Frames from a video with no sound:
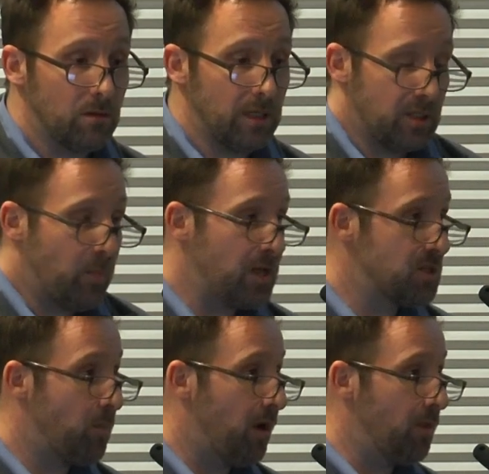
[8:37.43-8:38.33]
it
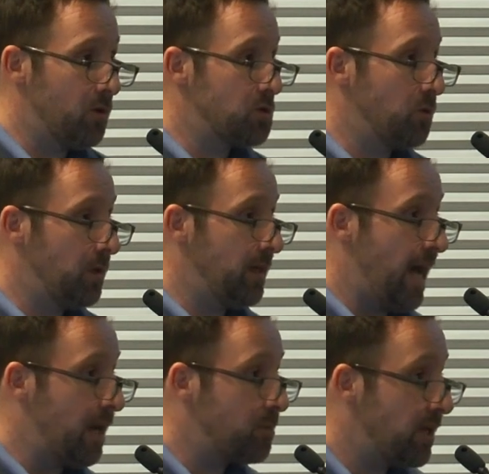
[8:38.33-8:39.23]
depends upon those doing the
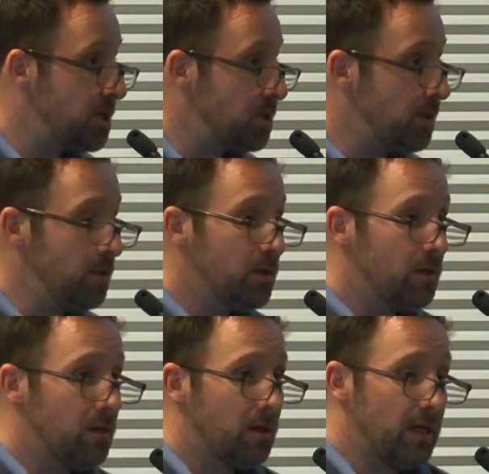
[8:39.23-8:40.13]
adaptation,
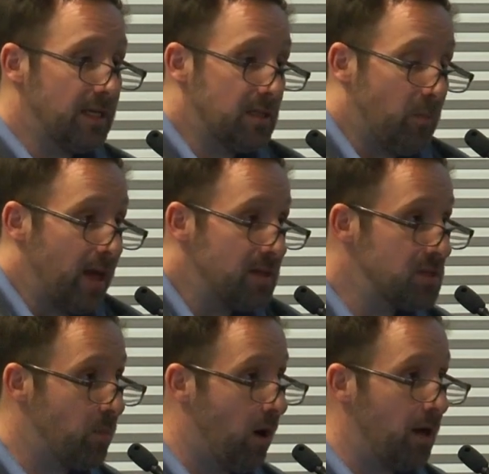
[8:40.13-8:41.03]
it
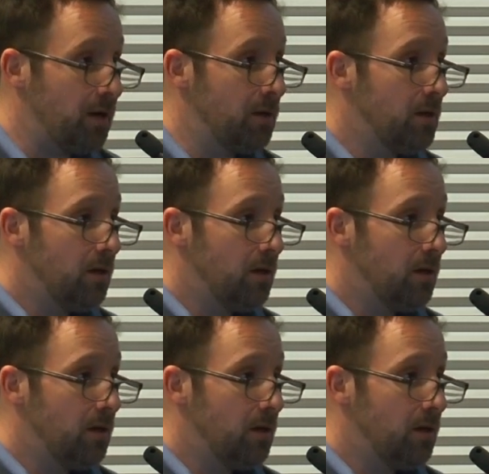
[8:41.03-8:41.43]
depends upon